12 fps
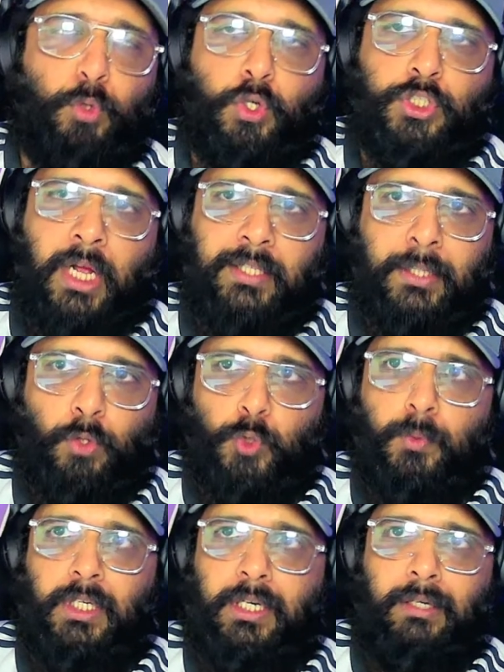chance, and those were
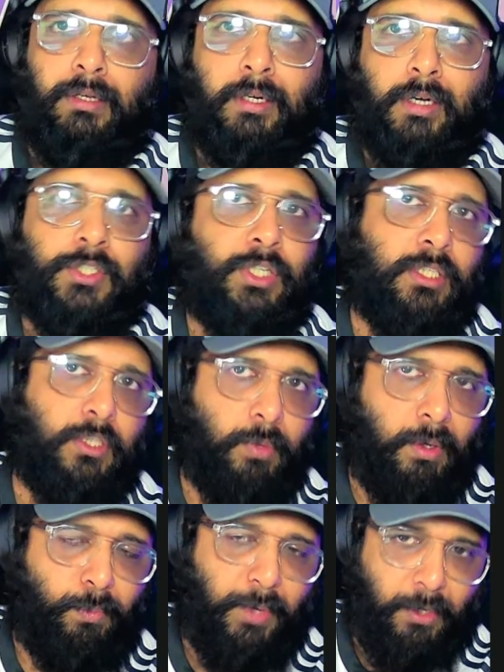the clear-cut chances
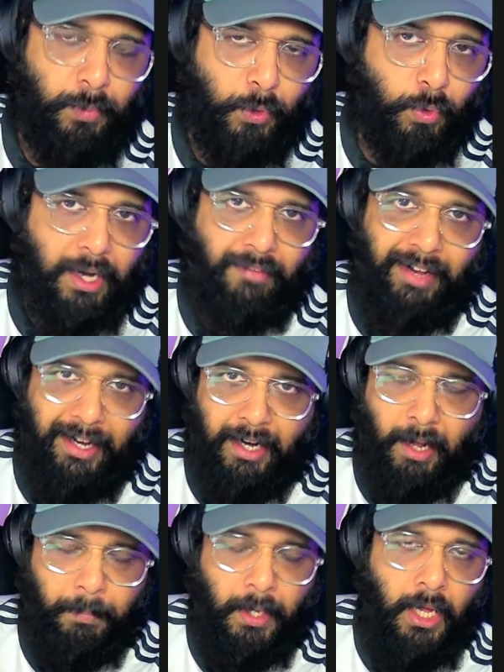where we could have ended
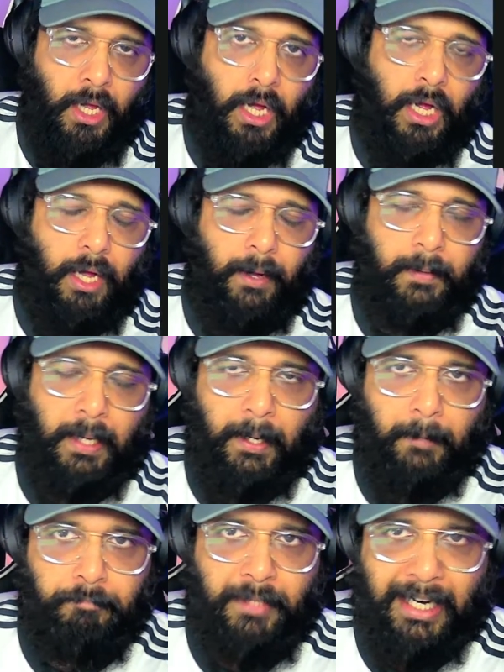up
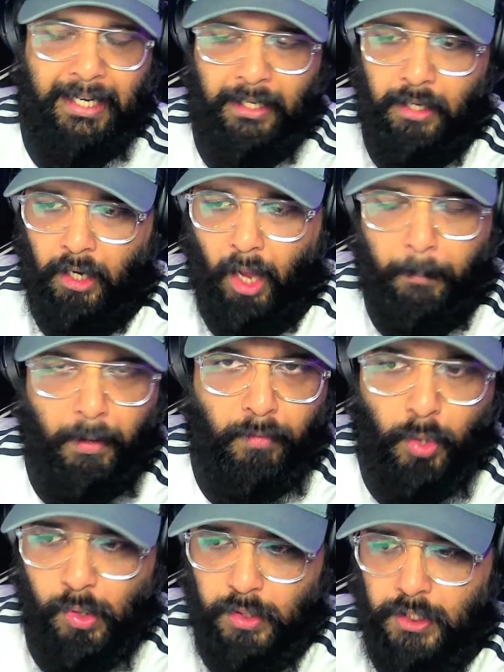getting a couple of
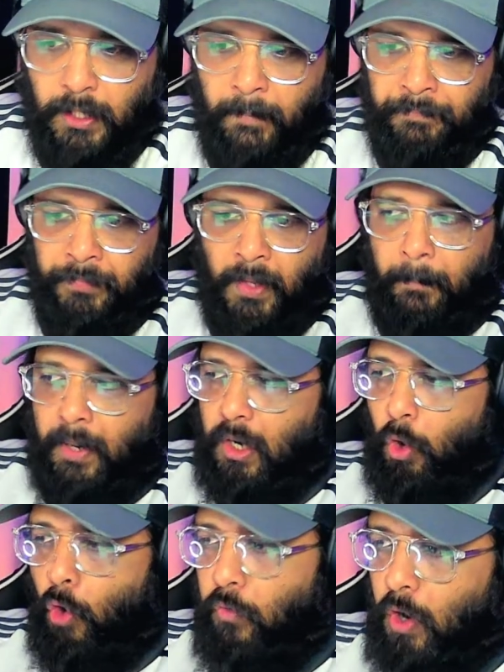goals. But
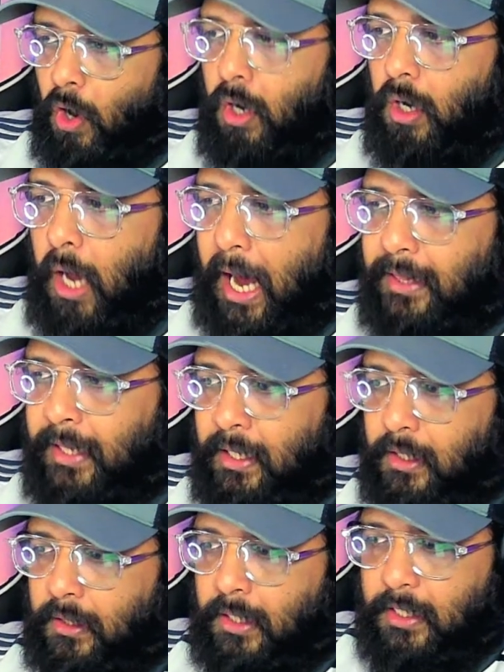overall, I
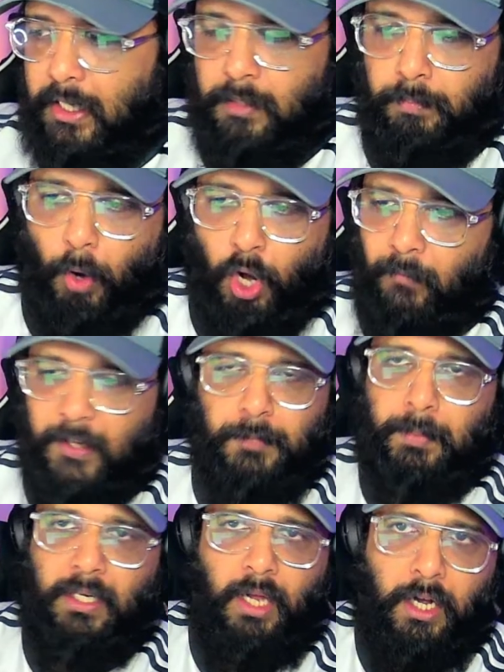think this has always
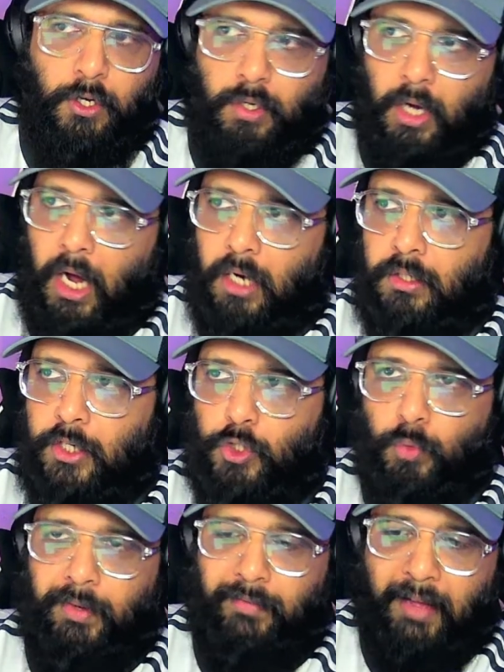been our issue.
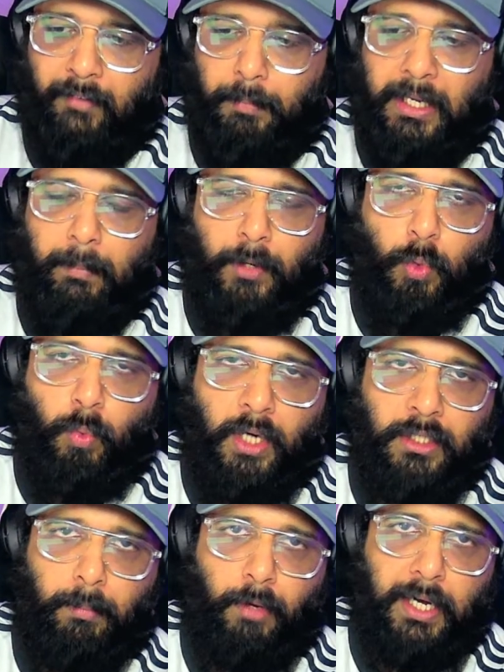We have never been able to work
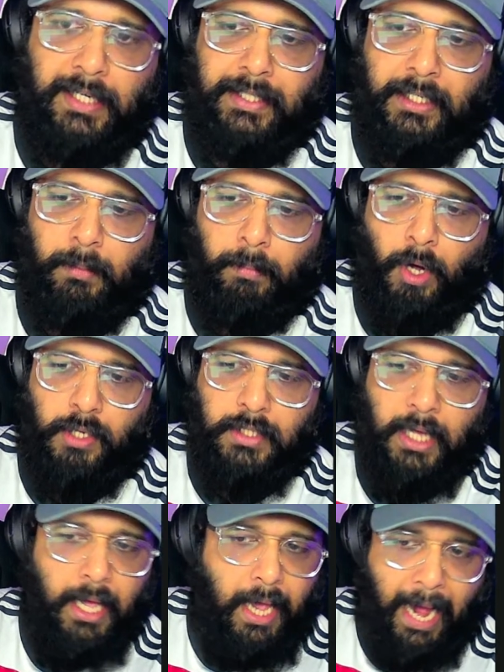the ball inside the box,
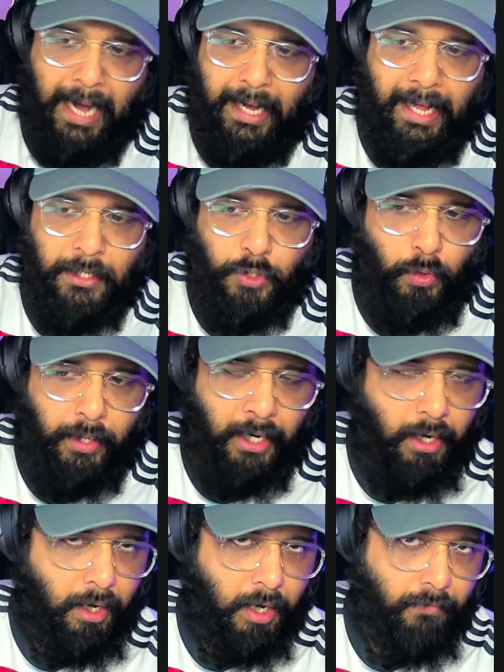and hence you look at
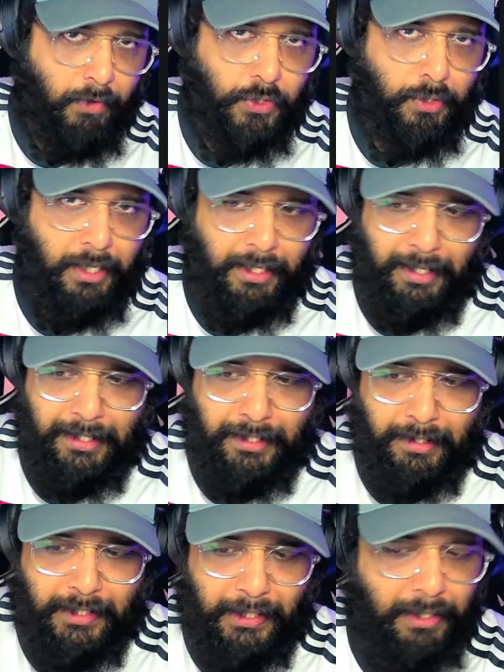our conversion rate, it's in
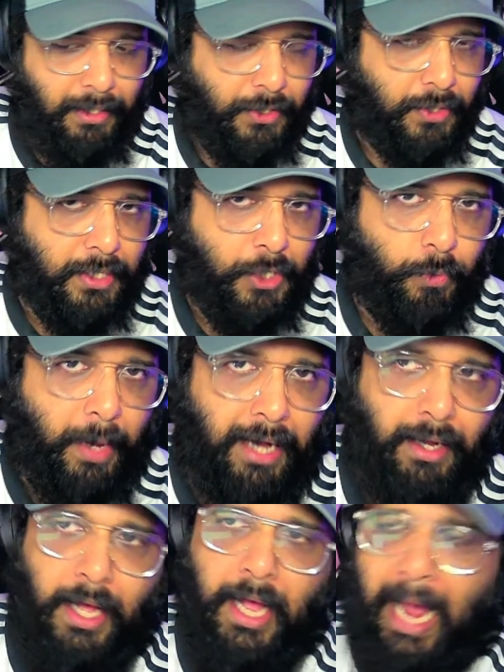single digits as well.
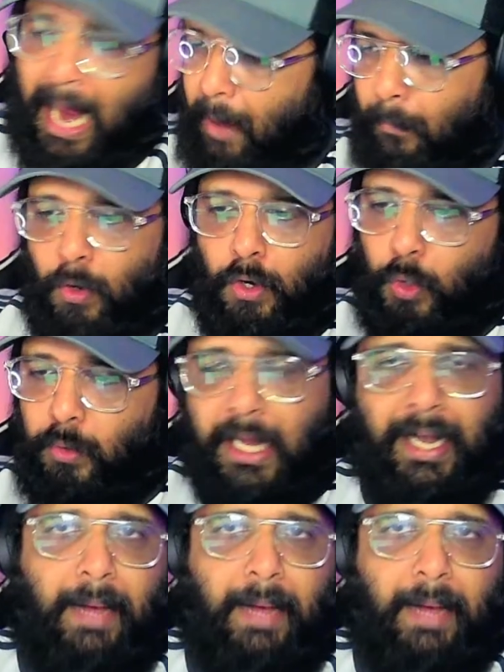And I'm going to do that.